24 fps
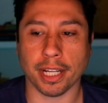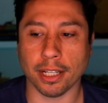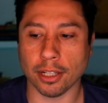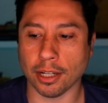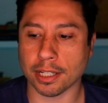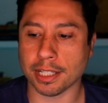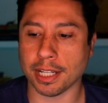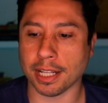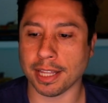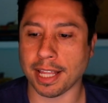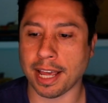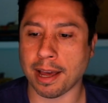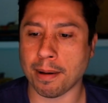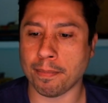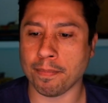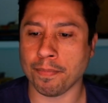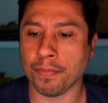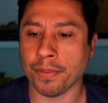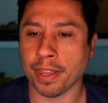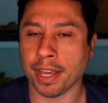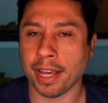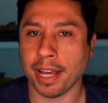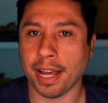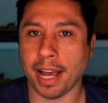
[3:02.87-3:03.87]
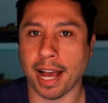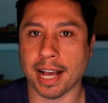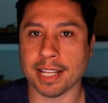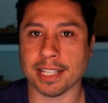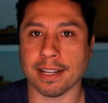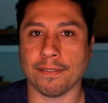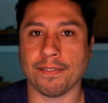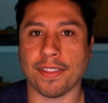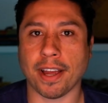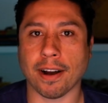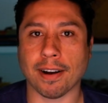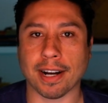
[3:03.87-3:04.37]
He looks at them
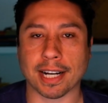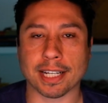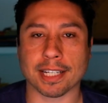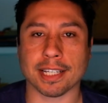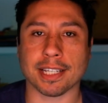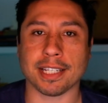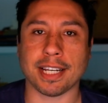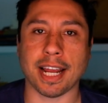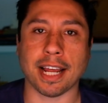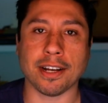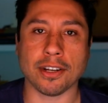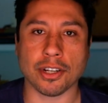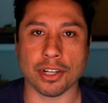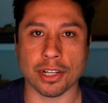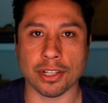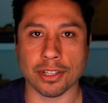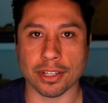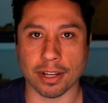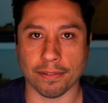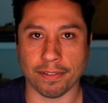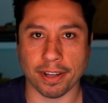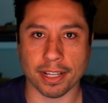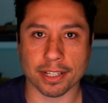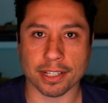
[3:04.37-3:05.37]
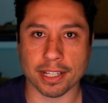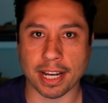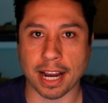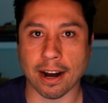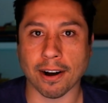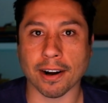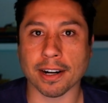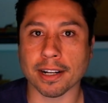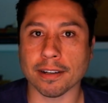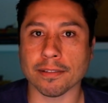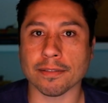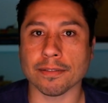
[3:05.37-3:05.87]
as if they're extensions of his
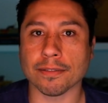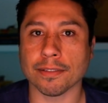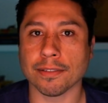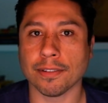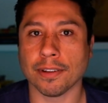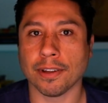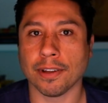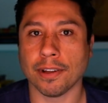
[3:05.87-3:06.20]
narrative.